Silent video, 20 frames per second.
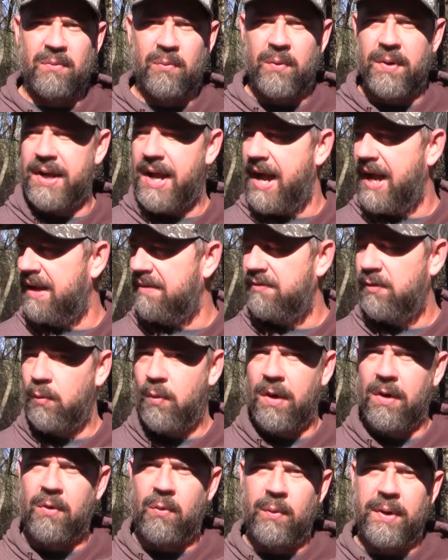what I have to
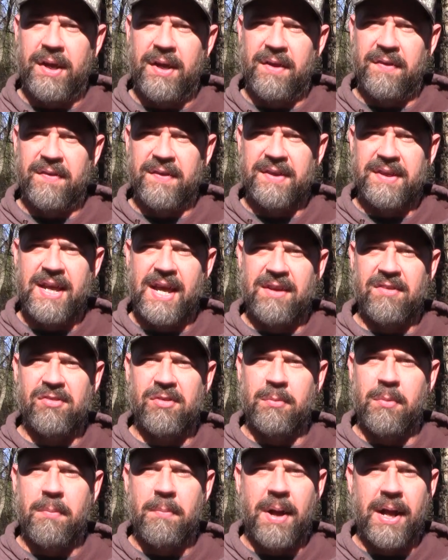work with, and kind of some of